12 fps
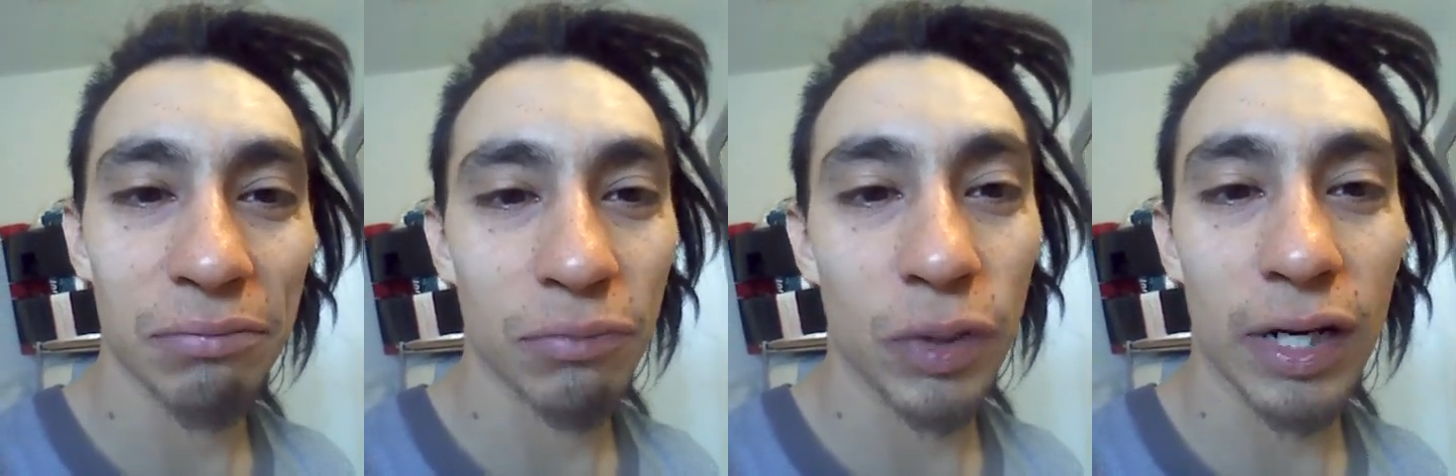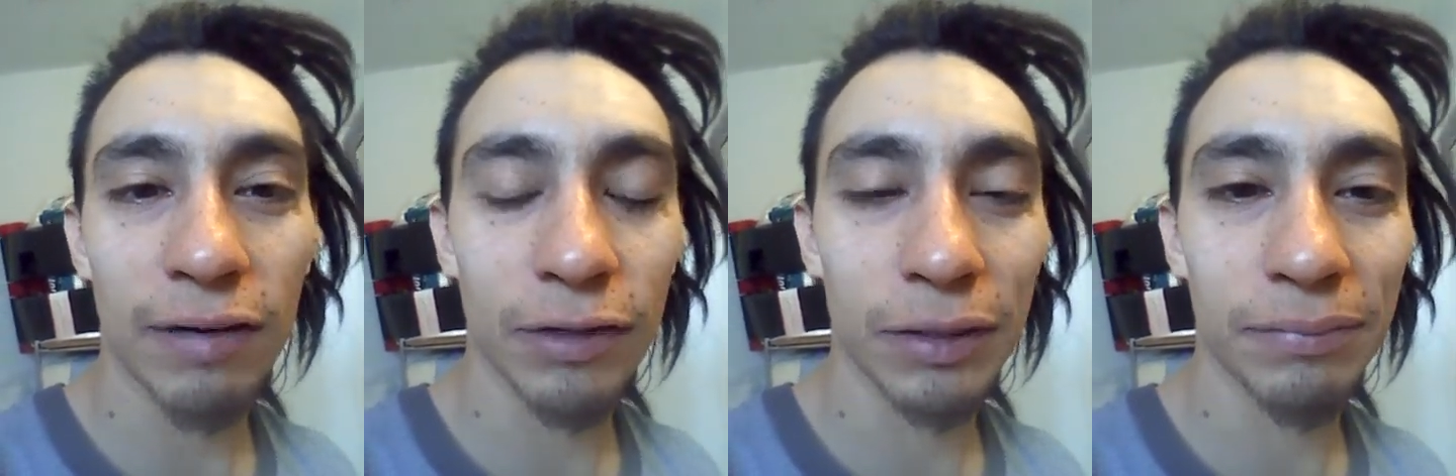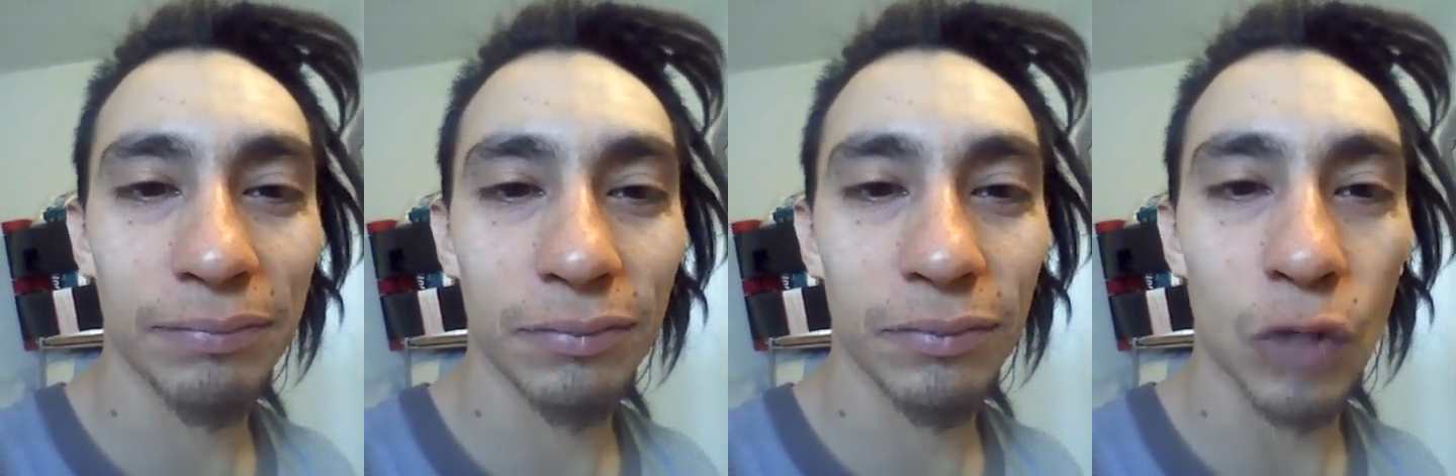Whatever.
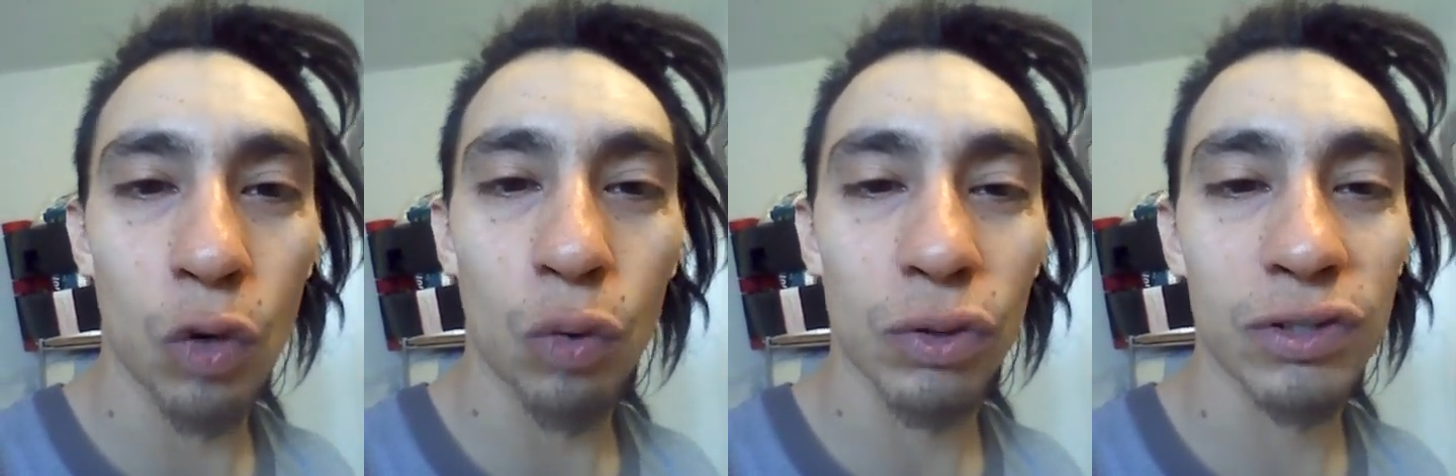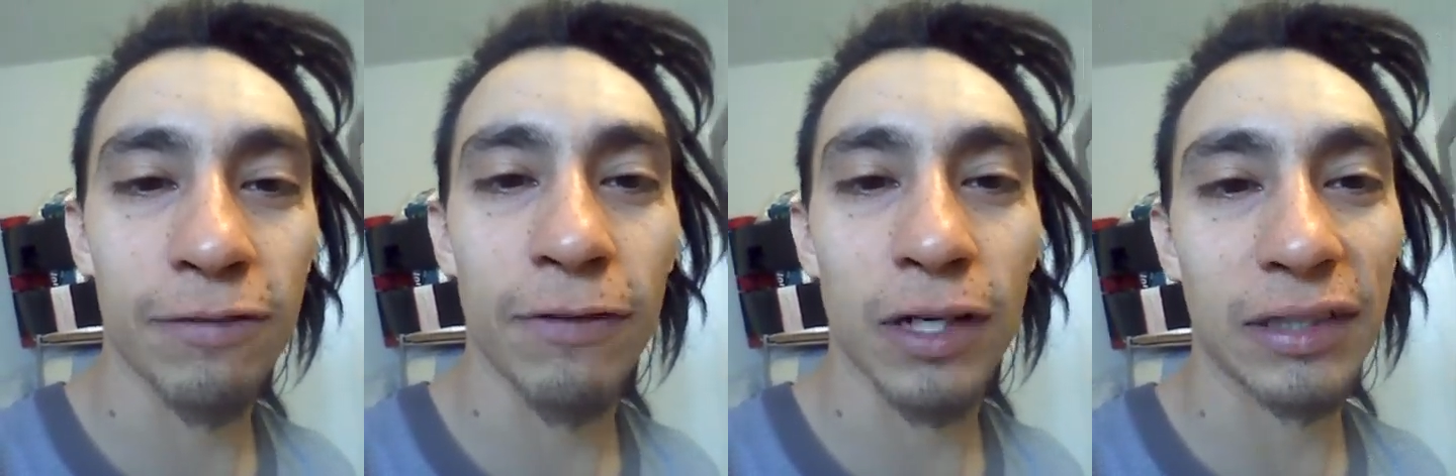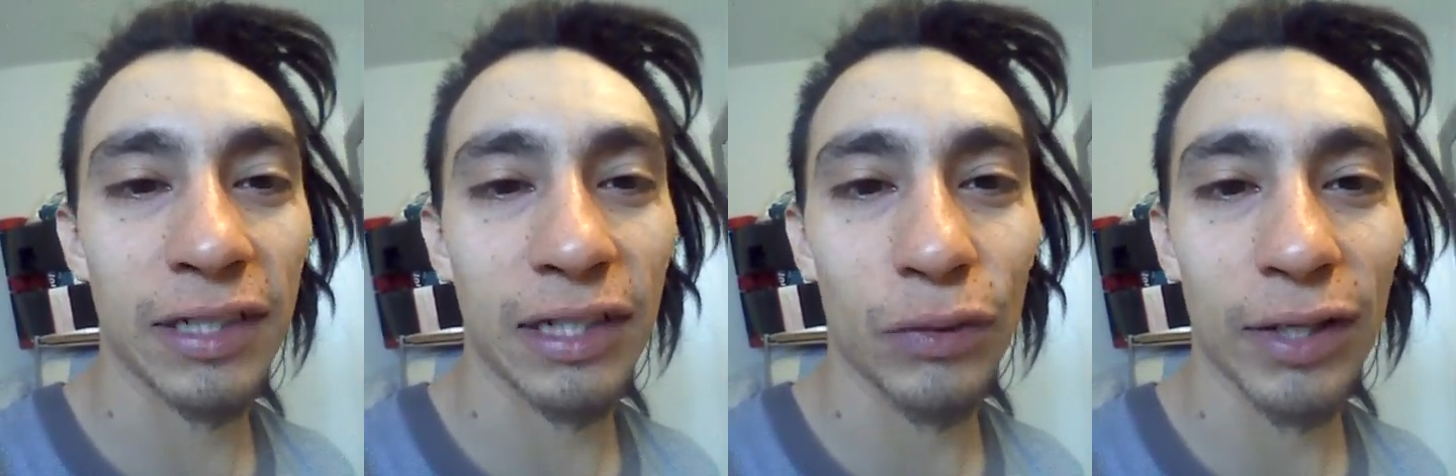The whole world's
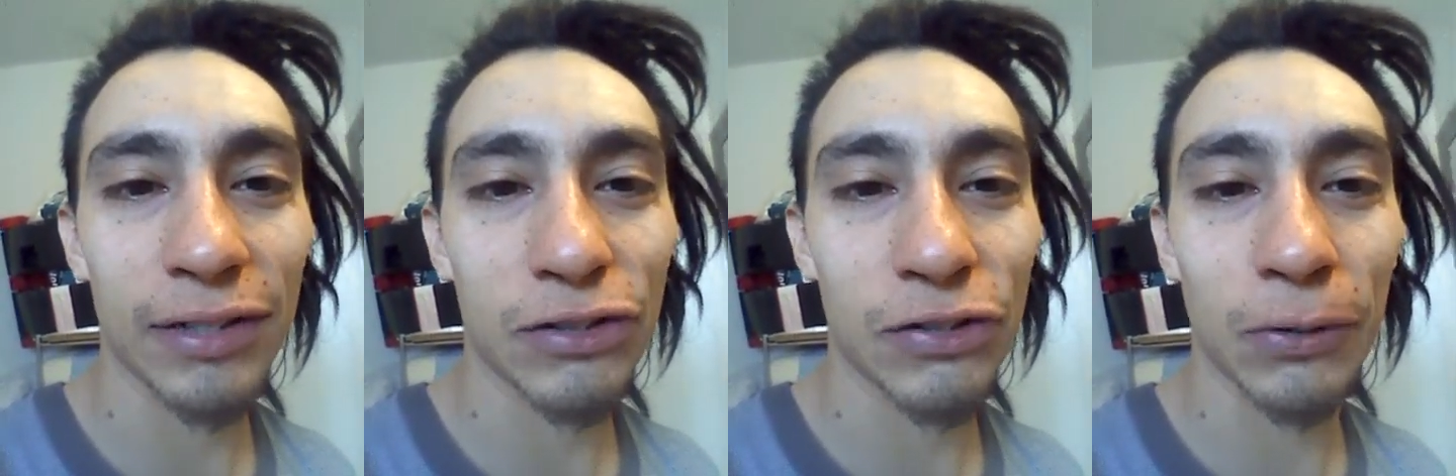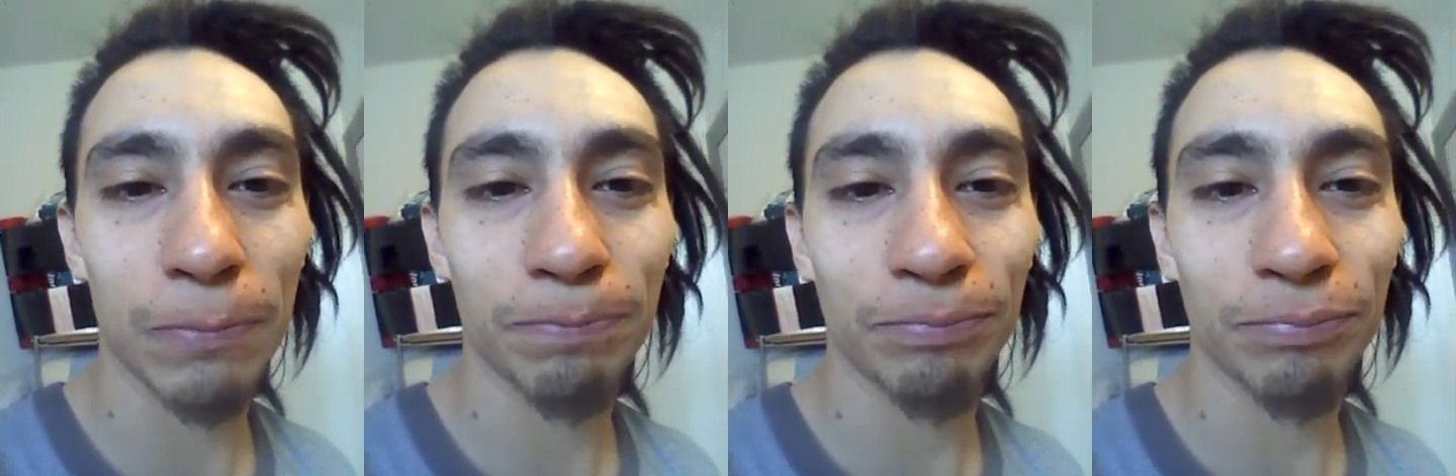fucked anyway, so